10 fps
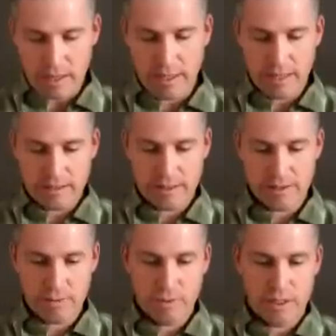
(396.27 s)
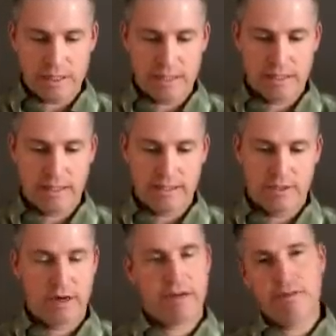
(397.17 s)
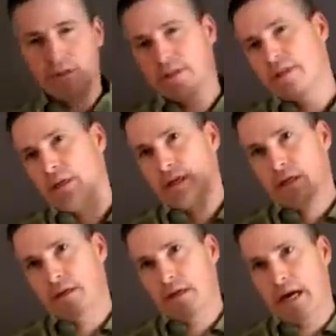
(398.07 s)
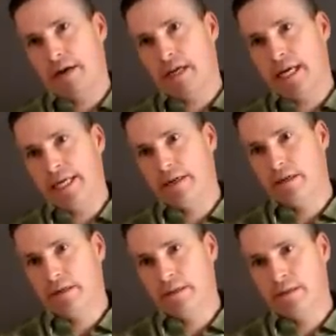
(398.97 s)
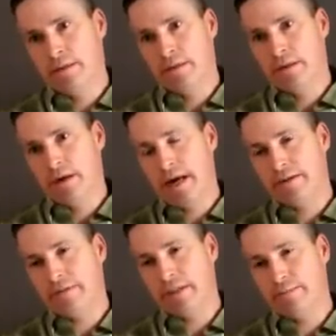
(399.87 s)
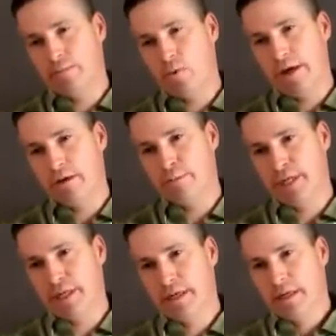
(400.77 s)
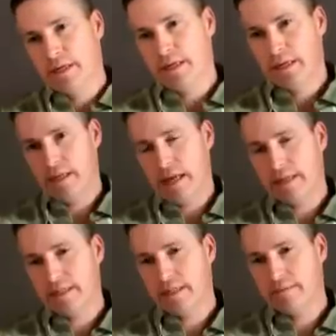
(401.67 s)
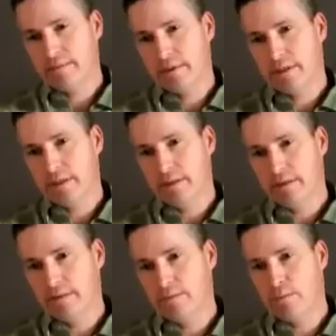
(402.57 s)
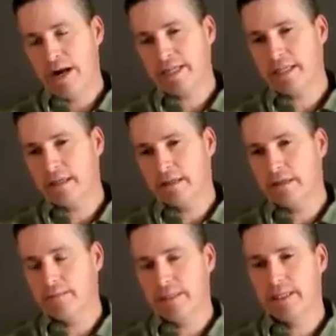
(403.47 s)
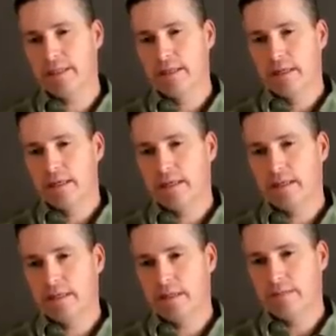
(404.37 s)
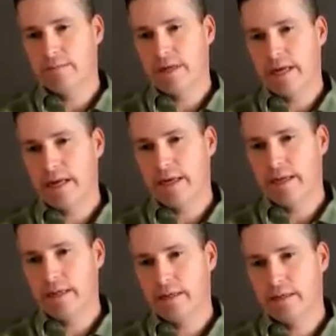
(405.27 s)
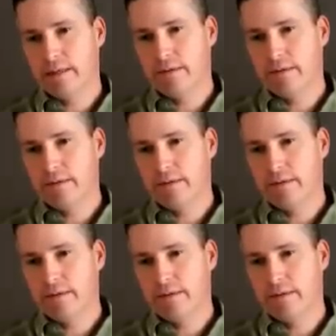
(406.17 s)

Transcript: Now, this one that travels out of Idaho, or out of Wyoming, it ends up branching a little bit, and